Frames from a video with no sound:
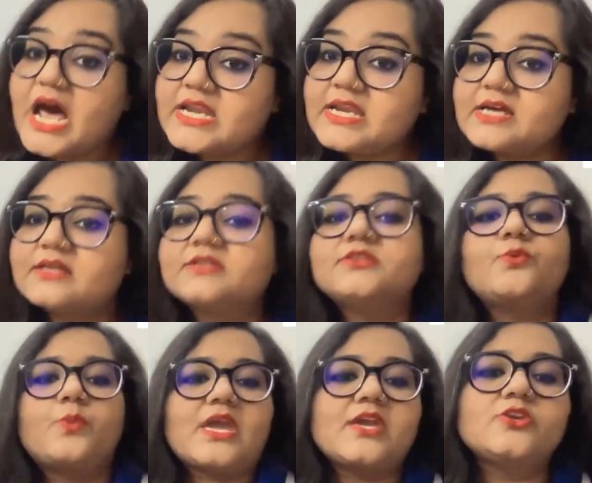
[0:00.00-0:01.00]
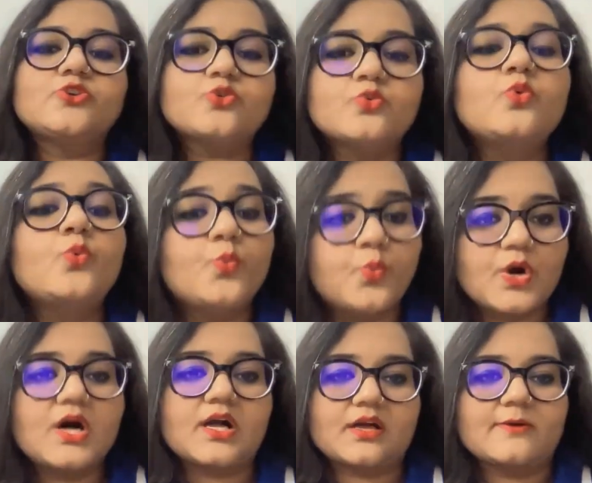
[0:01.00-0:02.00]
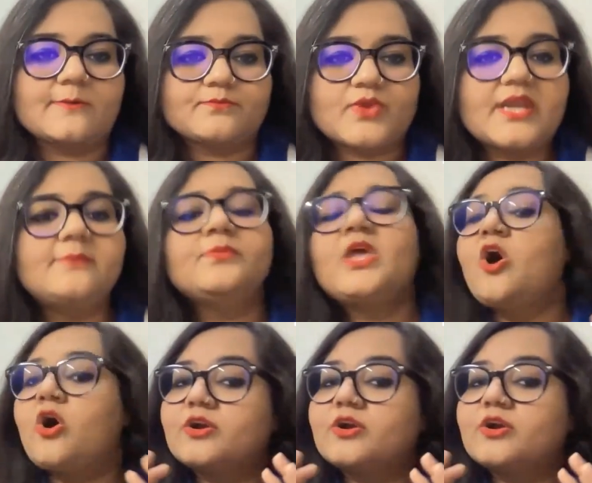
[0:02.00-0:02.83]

unlearn the way you work, right?